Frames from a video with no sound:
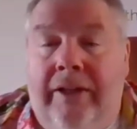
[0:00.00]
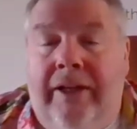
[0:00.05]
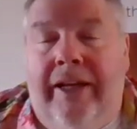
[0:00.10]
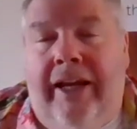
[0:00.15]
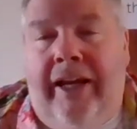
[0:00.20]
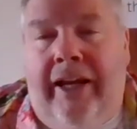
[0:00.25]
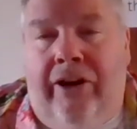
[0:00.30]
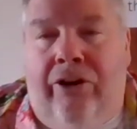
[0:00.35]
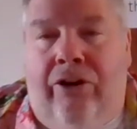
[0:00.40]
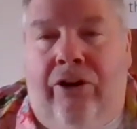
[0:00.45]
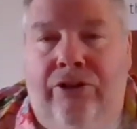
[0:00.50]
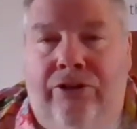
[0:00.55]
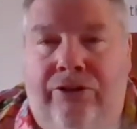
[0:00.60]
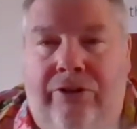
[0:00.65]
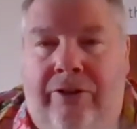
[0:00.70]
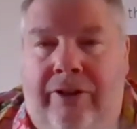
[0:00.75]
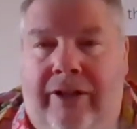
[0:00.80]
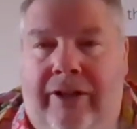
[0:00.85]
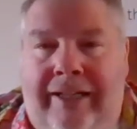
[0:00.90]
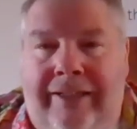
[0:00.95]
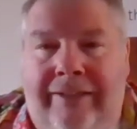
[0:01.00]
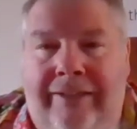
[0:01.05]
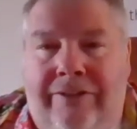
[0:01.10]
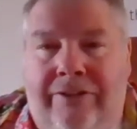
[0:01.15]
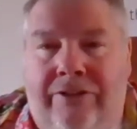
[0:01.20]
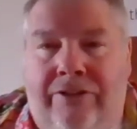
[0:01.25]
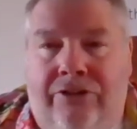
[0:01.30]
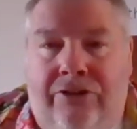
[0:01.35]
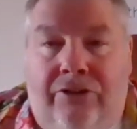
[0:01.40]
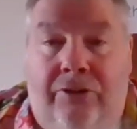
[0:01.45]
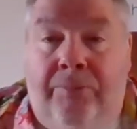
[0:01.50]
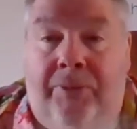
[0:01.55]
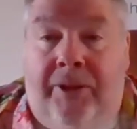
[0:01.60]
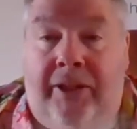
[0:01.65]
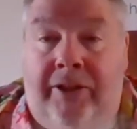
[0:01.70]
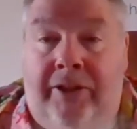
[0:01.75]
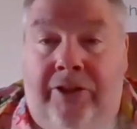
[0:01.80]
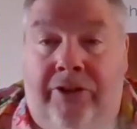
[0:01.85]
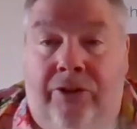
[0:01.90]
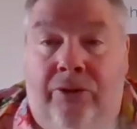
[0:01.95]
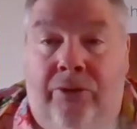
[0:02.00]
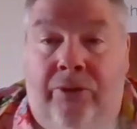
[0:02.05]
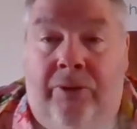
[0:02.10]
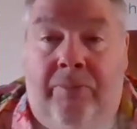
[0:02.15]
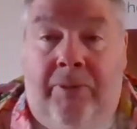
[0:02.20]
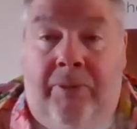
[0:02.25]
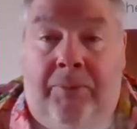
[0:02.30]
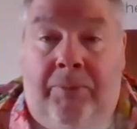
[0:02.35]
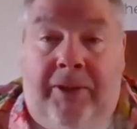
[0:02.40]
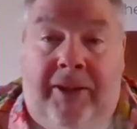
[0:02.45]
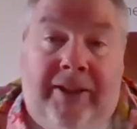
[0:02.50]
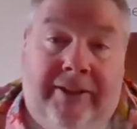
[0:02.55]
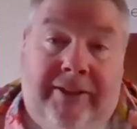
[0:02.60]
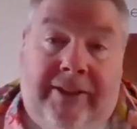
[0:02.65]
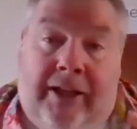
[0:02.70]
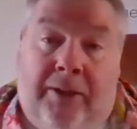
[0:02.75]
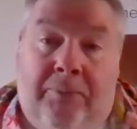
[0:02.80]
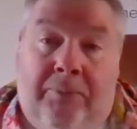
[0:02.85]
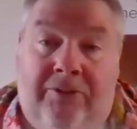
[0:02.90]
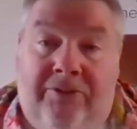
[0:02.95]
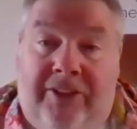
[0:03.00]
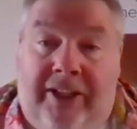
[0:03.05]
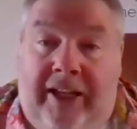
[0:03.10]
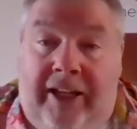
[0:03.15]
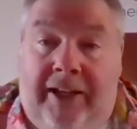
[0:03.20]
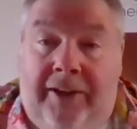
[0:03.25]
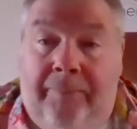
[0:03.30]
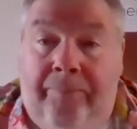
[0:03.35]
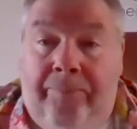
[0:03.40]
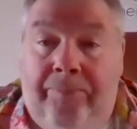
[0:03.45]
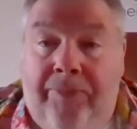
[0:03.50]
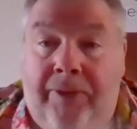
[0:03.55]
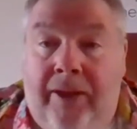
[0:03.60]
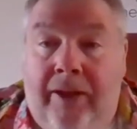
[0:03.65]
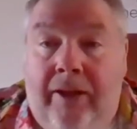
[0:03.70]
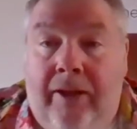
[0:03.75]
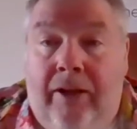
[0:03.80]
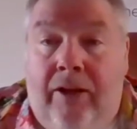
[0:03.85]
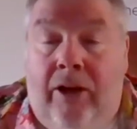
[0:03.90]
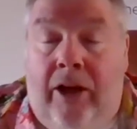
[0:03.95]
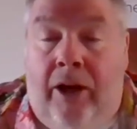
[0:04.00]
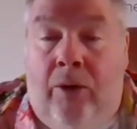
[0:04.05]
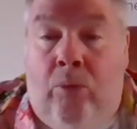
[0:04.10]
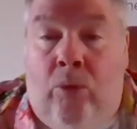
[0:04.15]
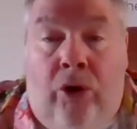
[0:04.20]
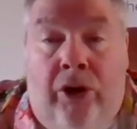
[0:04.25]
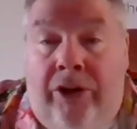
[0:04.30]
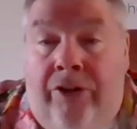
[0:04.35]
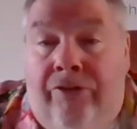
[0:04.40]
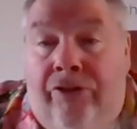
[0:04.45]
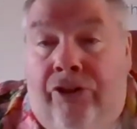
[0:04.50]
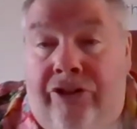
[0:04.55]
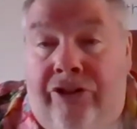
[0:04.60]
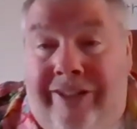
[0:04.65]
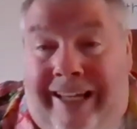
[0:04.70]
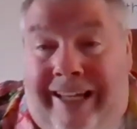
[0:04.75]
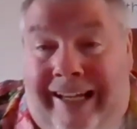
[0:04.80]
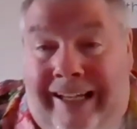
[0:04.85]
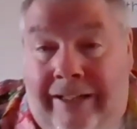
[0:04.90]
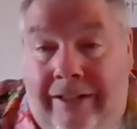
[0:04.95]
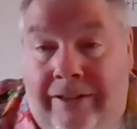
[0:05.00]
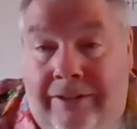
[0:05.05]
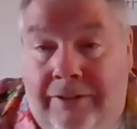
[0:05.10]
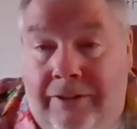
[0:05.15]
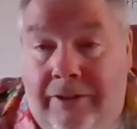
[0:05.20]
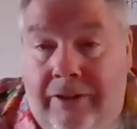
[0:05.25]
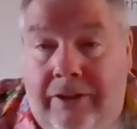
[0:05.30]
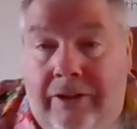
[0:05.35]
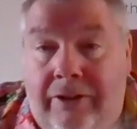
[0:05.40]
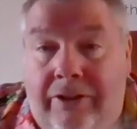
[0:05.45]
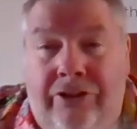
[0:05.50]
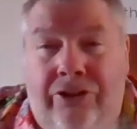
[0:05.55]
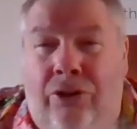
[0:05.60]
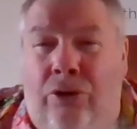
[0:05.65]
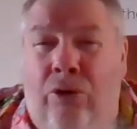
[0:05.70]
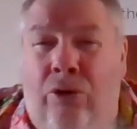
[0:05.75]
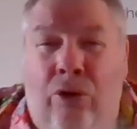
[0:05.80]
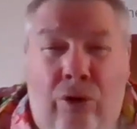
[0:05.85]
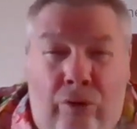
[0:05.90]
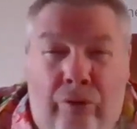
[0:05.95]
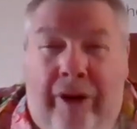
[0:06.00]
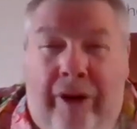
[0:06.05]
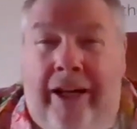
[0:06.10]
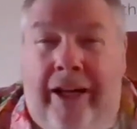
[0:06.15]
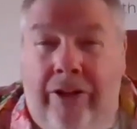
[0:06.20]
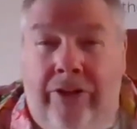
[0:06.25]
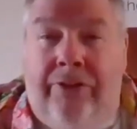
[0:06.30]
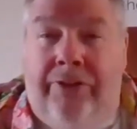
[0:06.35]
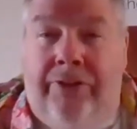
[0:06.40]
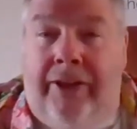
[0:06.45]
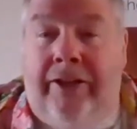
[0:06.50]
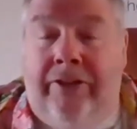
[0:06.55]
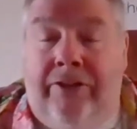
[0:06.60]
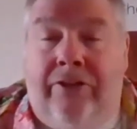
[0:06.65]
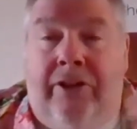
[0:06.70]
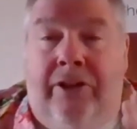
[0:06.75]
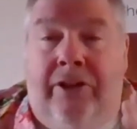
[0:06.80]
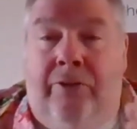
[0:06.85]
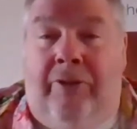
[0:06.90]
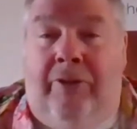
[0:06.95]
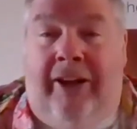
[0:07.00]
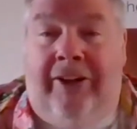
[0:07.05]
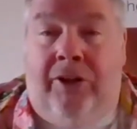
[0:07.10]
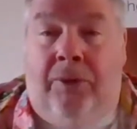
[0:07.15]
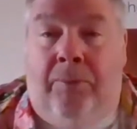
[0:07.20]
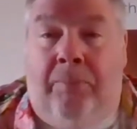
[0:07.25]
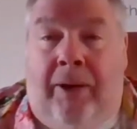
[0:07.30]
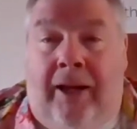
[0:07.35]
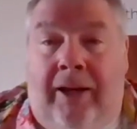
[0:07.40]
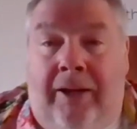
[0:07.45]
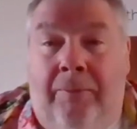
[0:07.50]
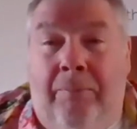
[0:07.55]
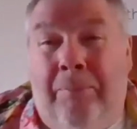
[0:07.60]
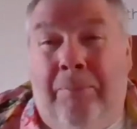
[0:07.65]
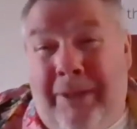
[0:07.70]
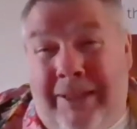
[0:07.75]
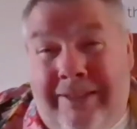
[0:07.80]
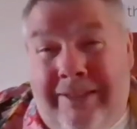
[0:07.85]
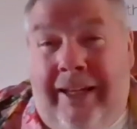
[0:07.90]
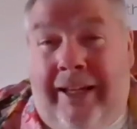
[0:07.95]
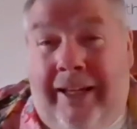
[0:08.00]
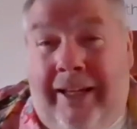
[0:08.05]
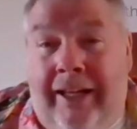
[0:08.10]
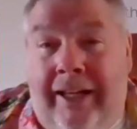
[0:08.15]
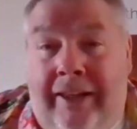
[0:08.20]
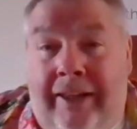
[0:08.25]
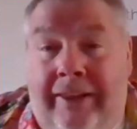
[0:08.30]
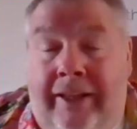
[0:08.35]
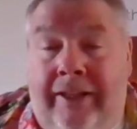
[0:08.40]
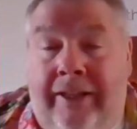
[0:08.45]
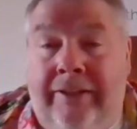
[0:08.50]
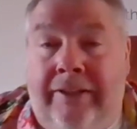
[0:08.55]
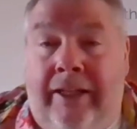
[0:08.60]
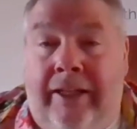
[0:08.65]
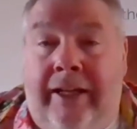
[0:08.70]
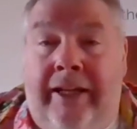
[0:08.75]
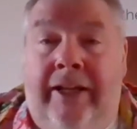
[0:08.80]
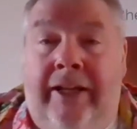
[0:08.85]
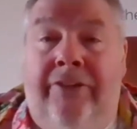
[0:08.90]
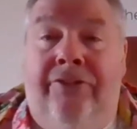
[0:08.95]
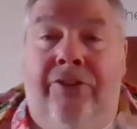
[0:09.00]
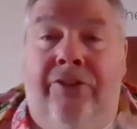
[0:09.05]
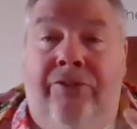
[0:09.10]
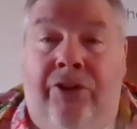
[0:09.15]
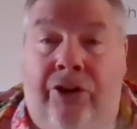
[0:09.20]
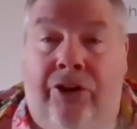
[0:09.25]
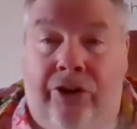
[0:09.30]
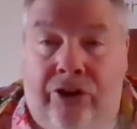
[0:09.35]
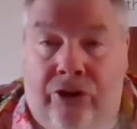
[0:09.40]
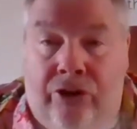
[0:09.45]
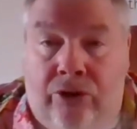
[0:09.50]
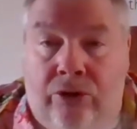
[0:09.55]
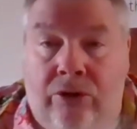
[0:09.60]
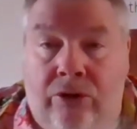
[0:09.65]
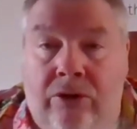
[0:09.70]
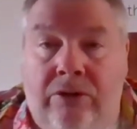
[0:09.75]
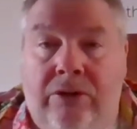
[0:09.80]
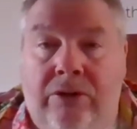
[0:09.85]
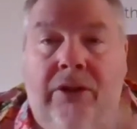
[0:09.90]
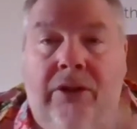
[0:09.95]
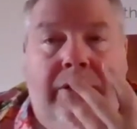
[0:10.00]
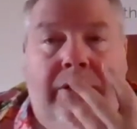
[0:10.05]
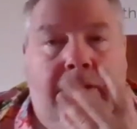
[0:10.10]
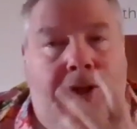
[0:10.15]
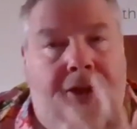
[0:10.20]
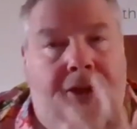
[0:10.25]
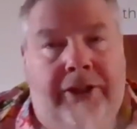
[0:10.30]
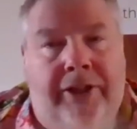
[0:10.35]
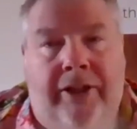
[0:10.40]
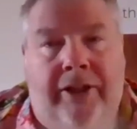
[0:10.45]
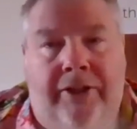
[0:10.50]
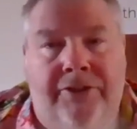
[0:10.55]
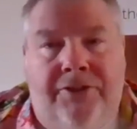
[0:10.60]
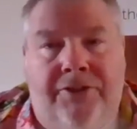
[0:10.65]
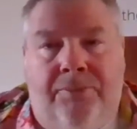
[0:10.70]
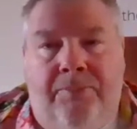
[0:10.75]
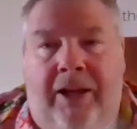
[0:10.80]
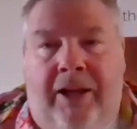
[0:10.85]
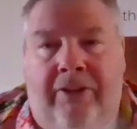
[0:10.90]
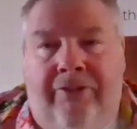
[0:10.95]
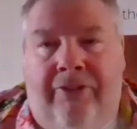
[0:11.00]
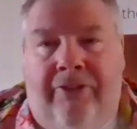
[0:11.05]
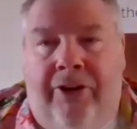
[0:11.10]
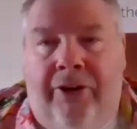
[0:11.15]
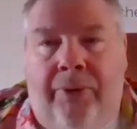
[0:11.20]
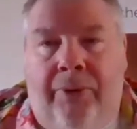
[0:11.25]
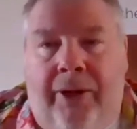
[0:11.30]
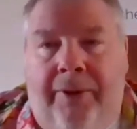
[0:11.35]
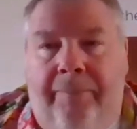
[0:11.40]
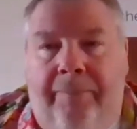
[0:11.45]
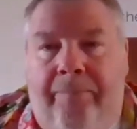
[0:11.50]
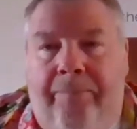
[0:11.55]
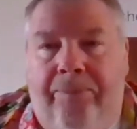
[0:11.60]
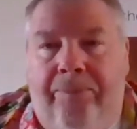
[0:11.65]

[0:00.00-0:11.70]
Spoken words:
It also has something to do with maybe the time of day, what you've just eaten. There's a whole range of things can affect your palate, particularly things like if you've got a cold and you can't smell very well.